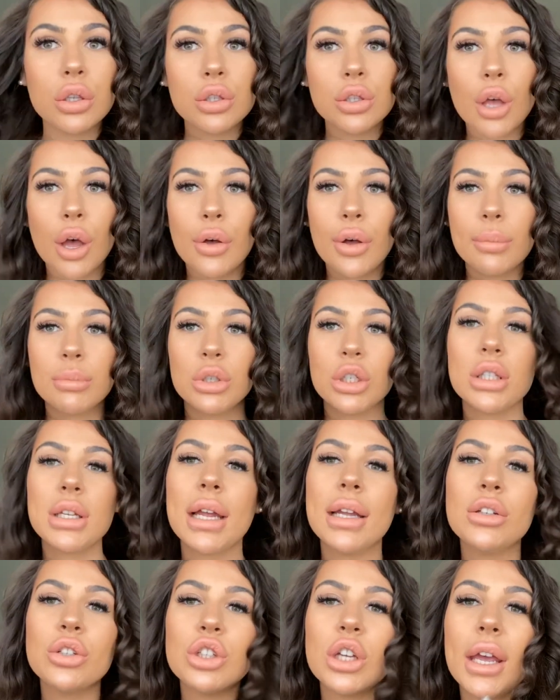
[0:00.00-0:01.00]
So I'm just
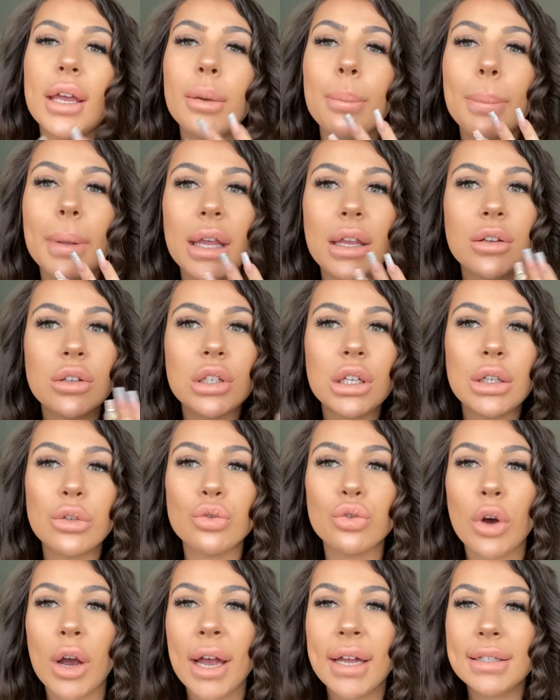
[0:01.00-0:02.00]
letting shade Peachy
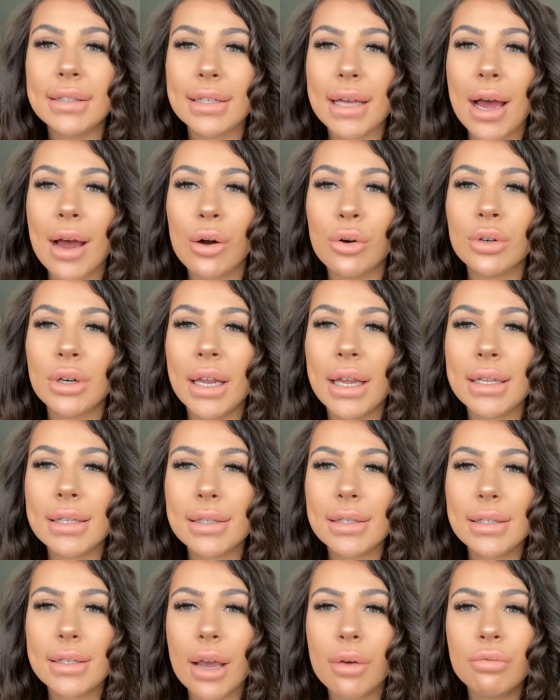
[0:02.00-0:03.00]
dry down.
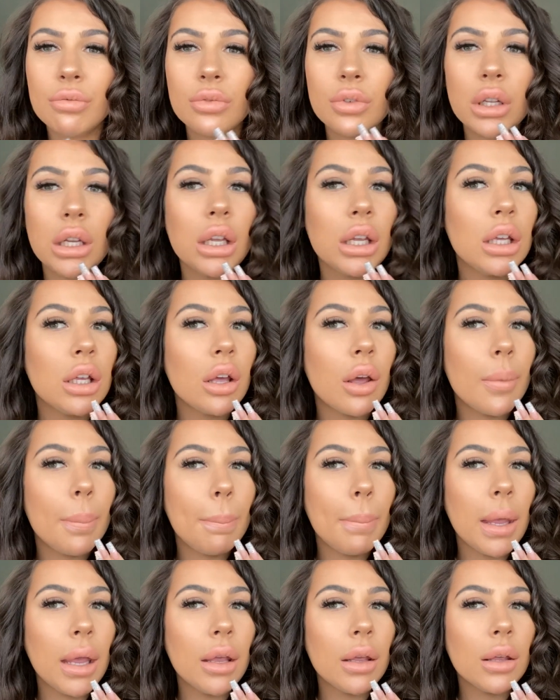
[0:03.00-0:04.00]
It's definitely a
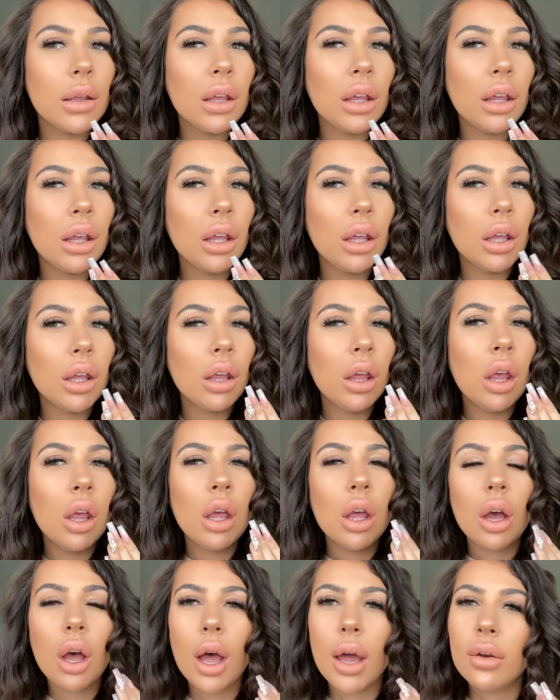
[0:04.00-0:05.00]
pinky
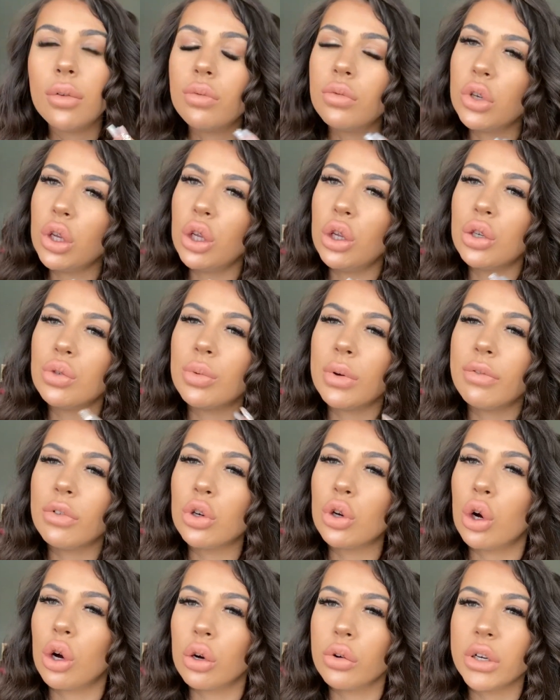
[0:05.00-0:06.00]
kind of nude with
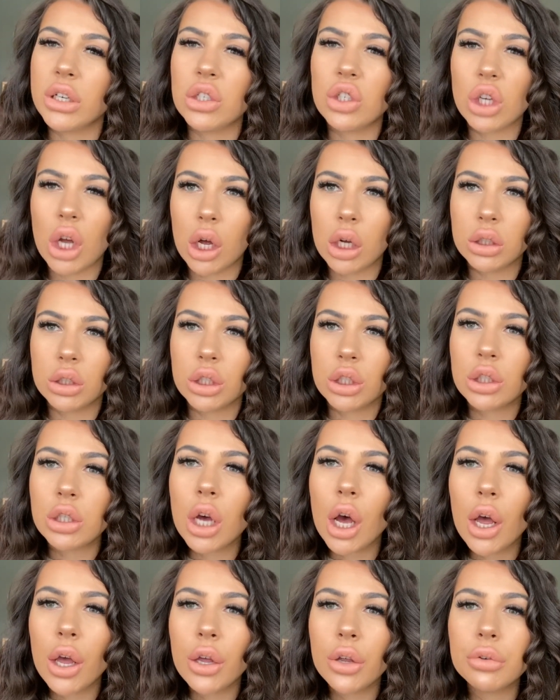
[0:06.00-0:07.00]
an orange
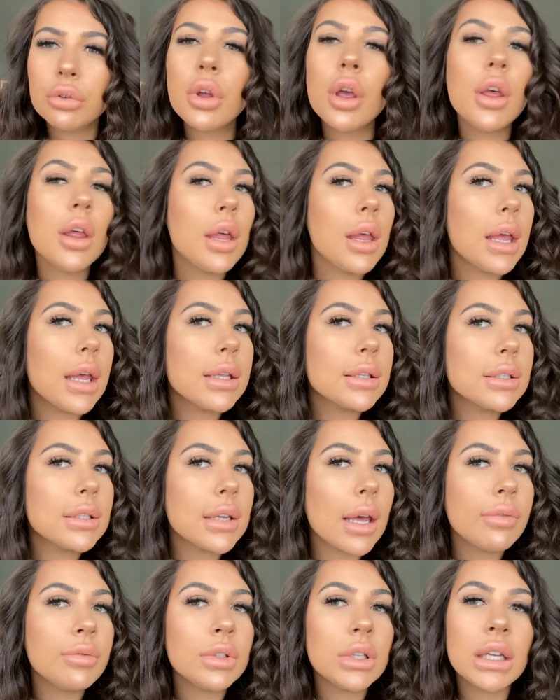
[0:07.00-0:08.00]
undertone. It's
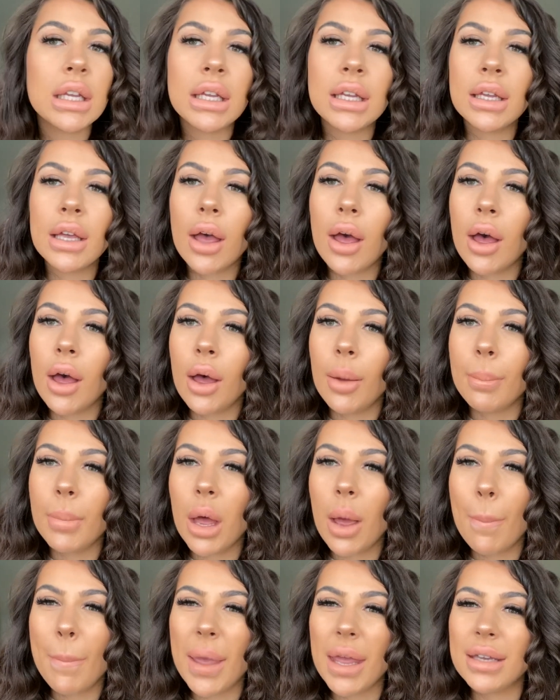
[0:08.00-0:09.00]
definitely a
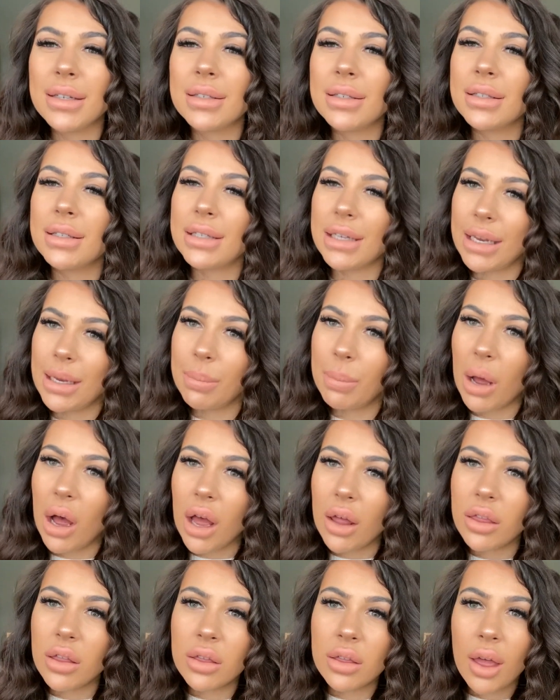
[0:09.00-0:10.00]
bit
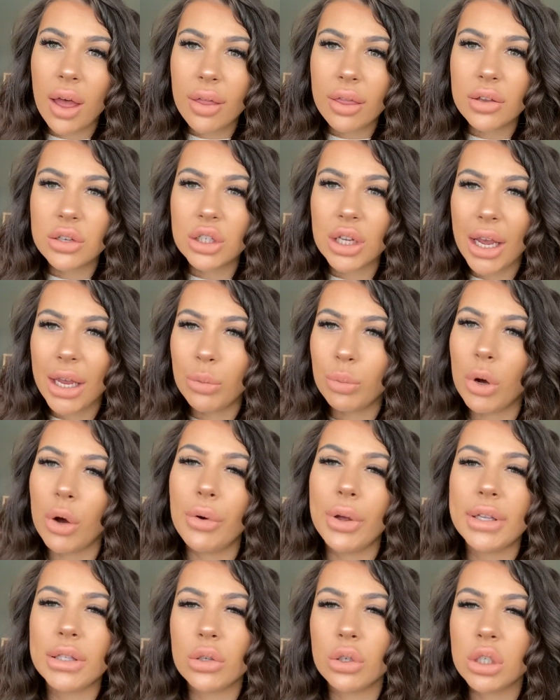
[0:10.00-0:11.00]
deeper than the other shade.
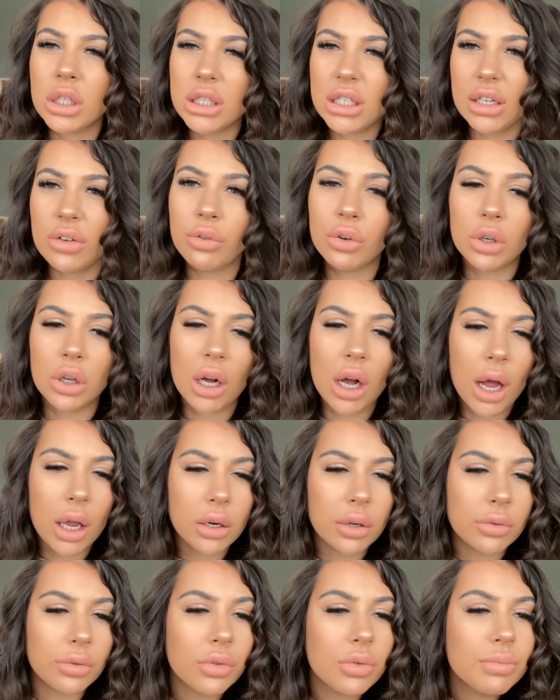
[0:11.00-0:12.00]
Well, it's on a different
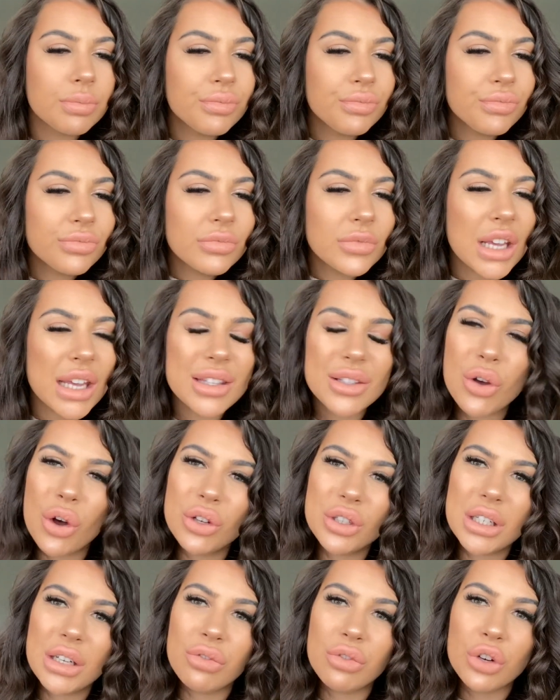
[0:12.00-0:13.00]
kind of, it's
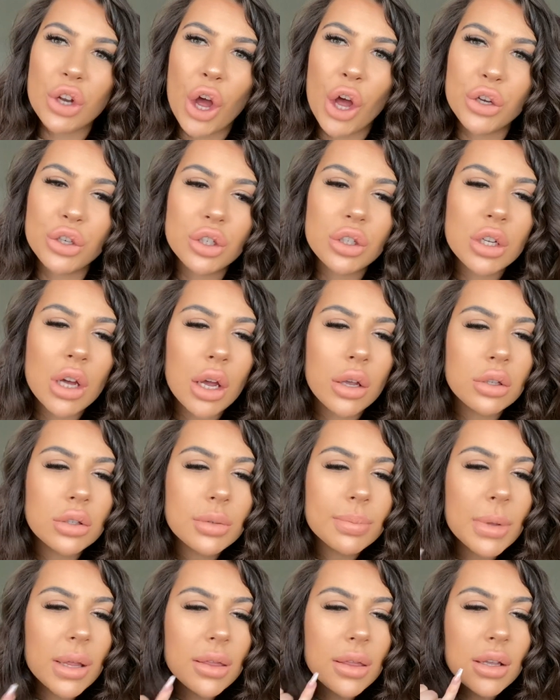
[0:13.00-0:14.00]
got different
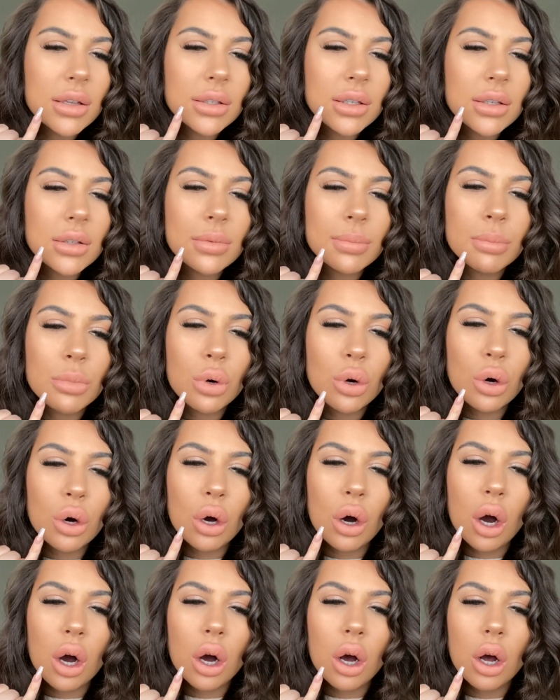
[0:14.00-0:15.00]
undertones, but this is
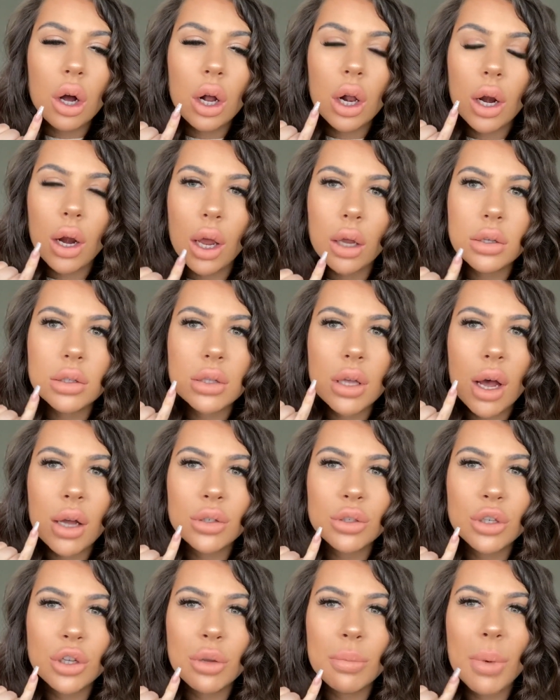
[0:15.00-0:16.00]
more
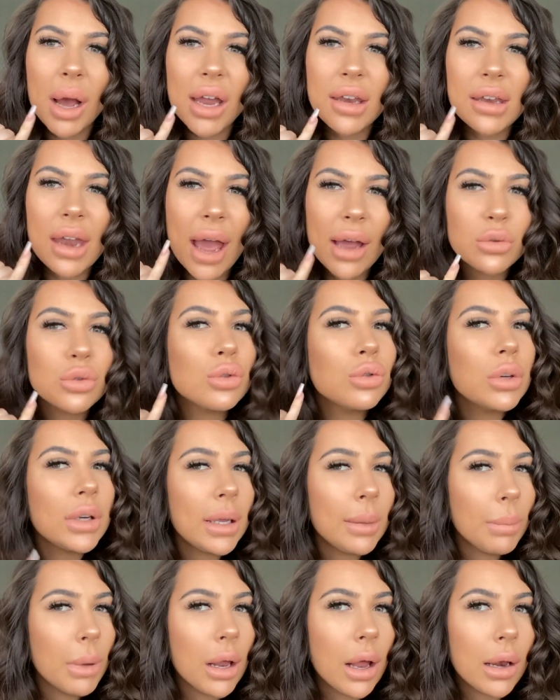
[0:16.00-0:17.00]
closer to my natural
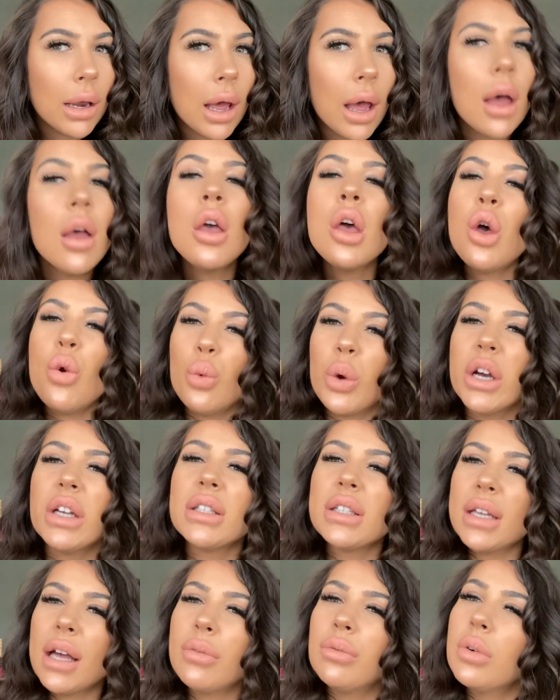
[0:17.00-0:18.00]
lip color,
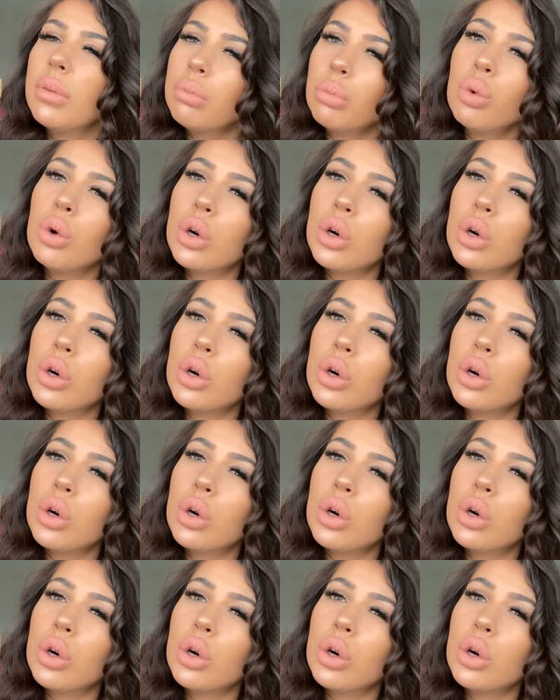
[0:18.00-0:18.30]
whereas the other one